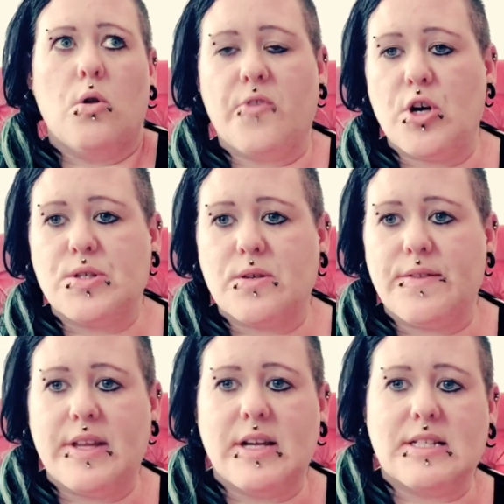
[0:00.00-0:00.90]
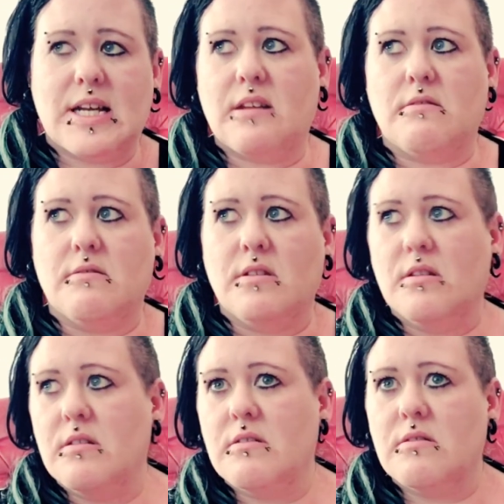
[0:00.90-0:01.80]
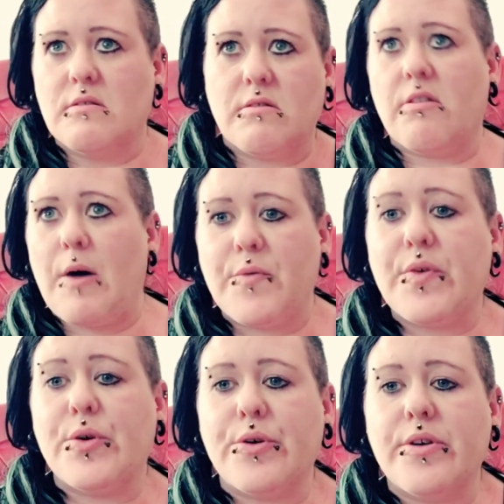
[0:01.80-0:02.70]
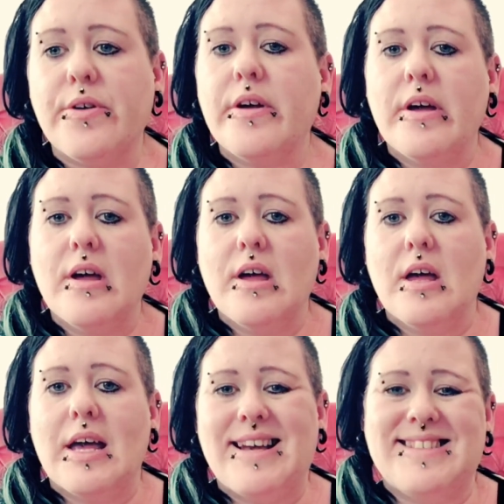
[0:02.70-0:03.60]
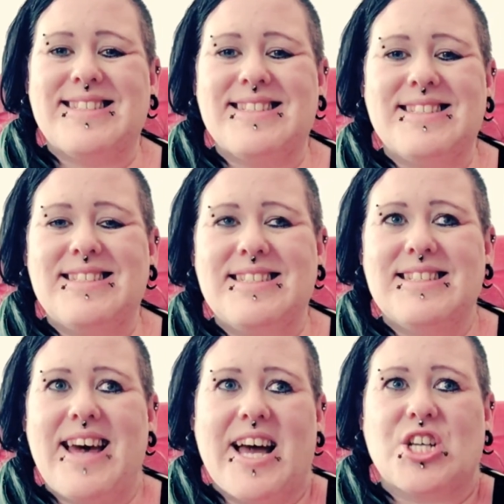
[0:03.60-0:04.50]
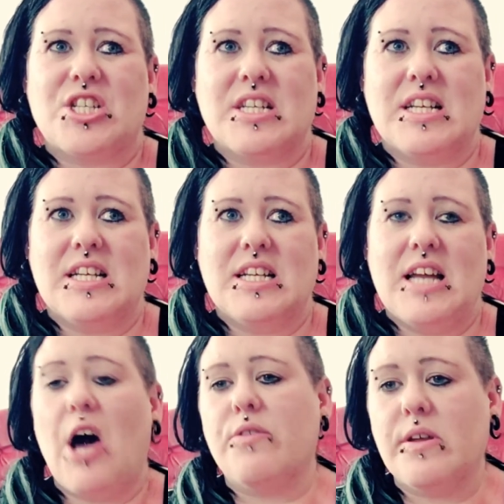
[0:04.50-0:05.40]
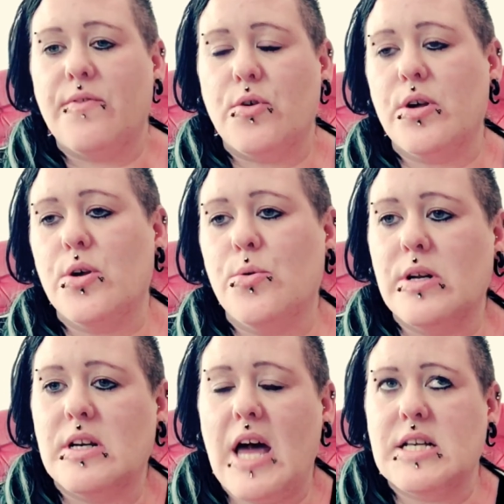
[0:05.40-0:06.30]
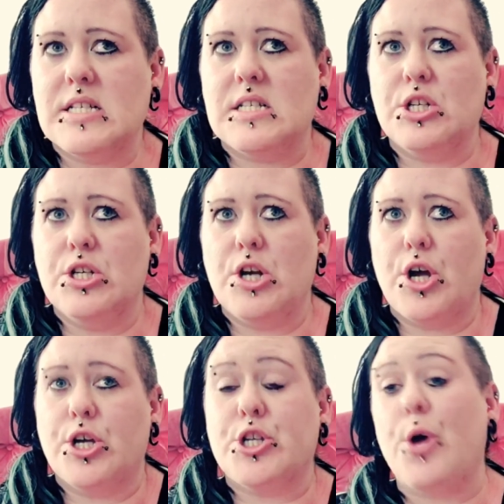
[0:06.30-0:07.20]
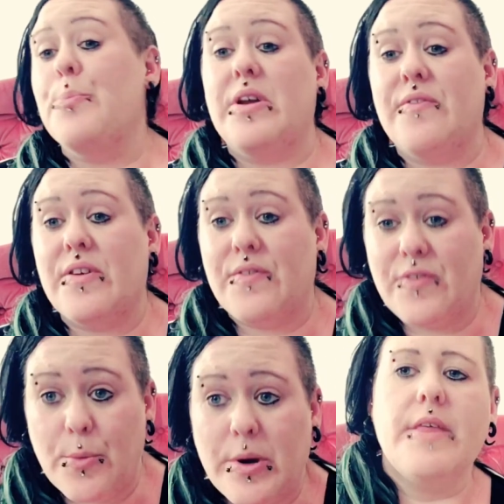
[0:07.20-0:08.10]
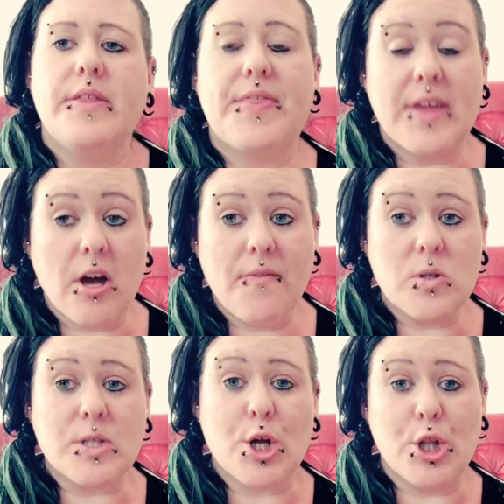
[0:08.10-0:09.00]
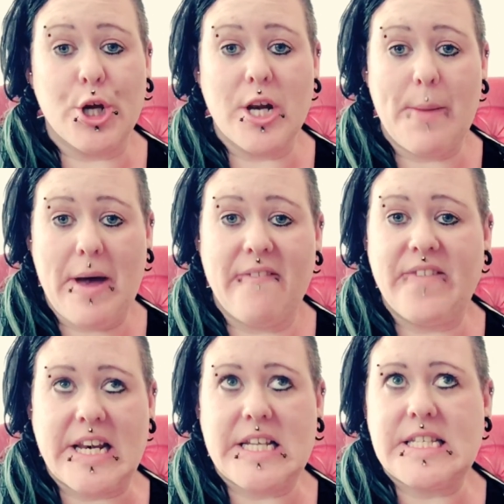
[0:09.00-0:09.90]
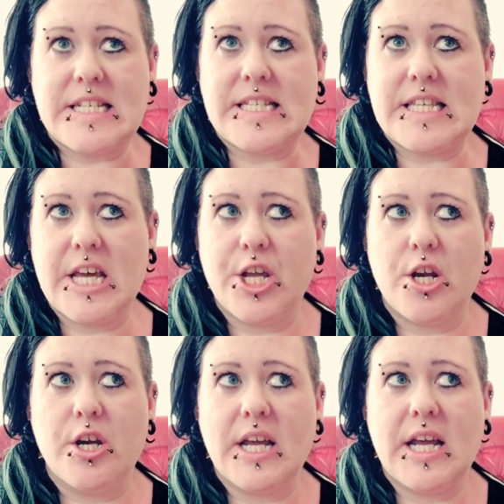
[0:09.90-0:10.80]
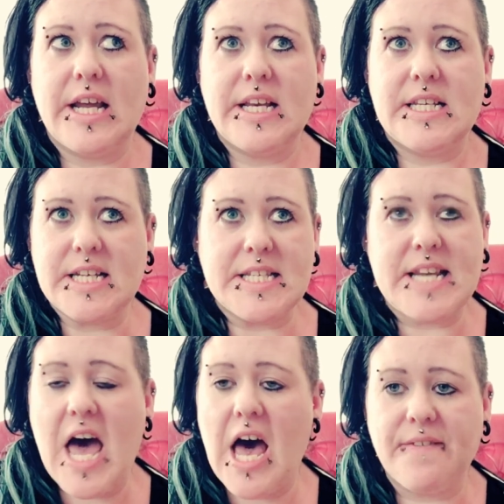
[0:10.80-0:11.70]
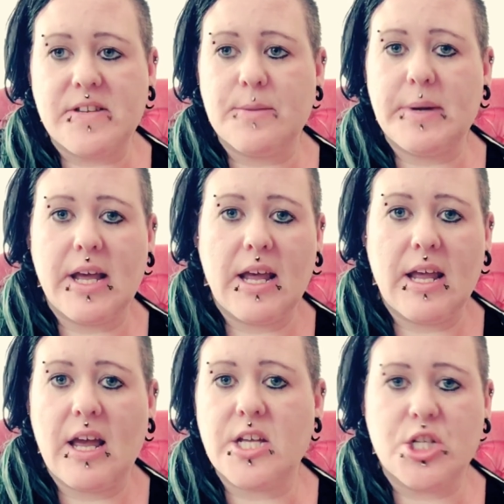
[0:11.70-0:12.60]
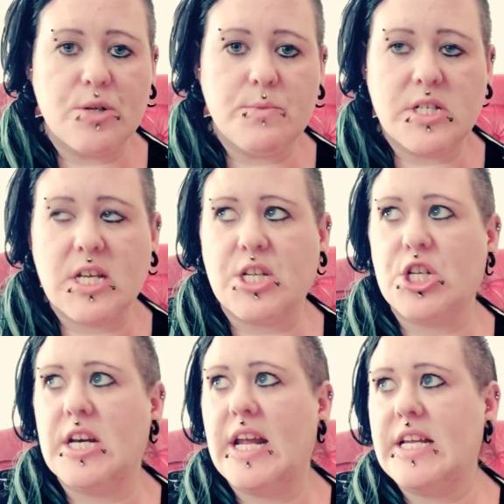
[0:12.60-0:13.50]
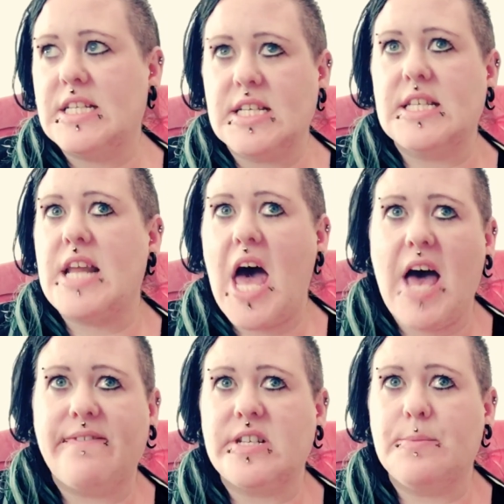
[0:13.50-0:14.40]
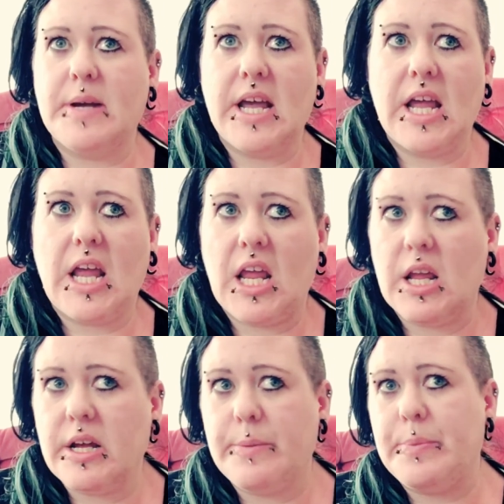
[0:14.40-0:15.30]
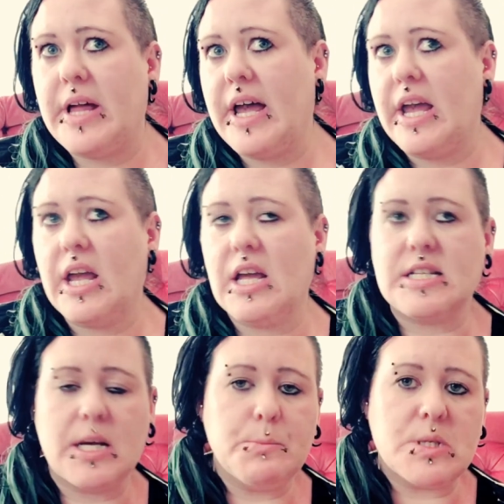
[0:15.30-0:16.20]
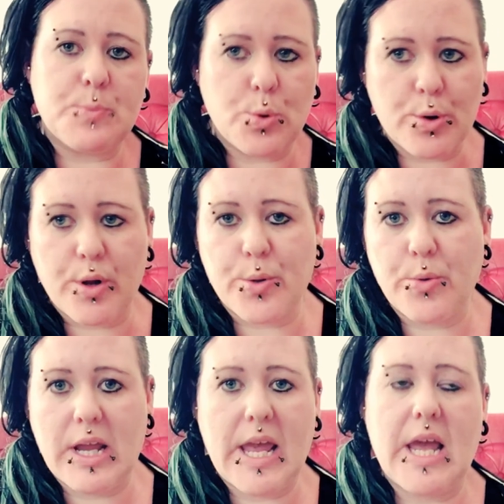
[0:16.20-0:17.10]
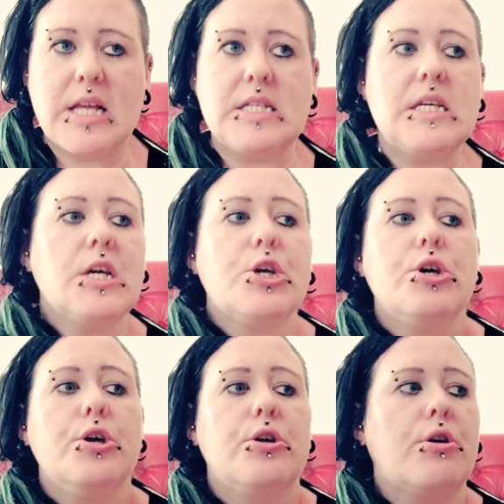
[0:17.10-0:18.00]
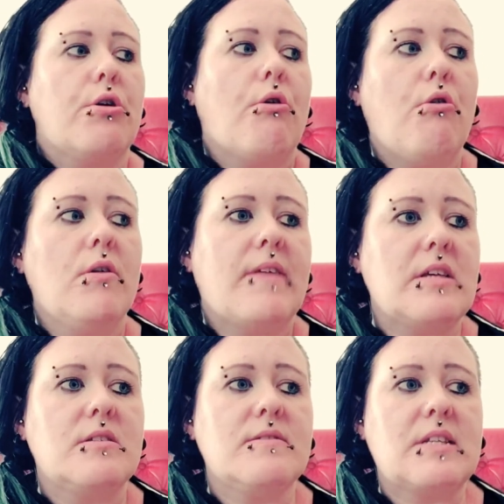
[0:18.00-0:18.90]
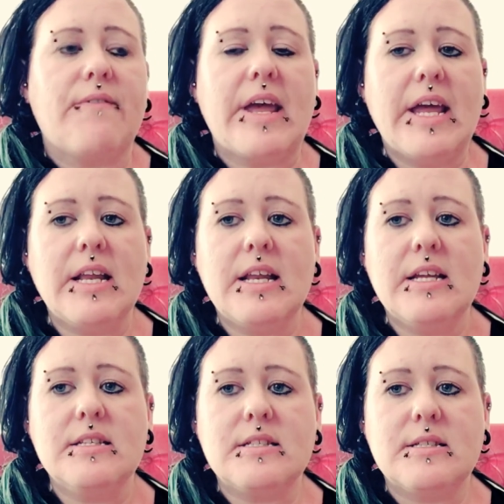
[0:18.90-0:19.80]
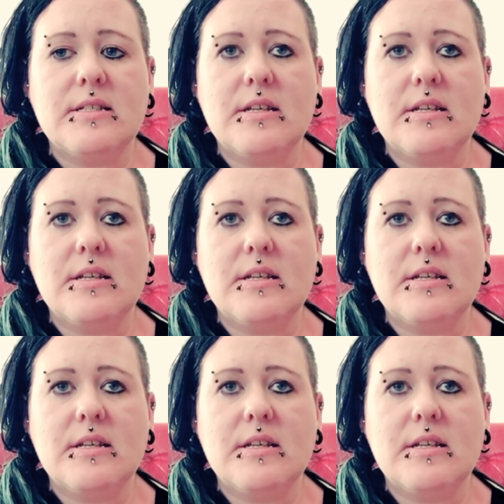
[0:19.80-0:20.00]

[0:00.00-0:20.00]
of those sort of things, eating crap food isn't actually healthy for you, and you know, you don't benefit from it. The thing I've also learned about fitness is that, you know, it doesn't have to be a gym session. It doesn't have to be playing a team sport on the weekend, you know, all of that sort of stuff. It is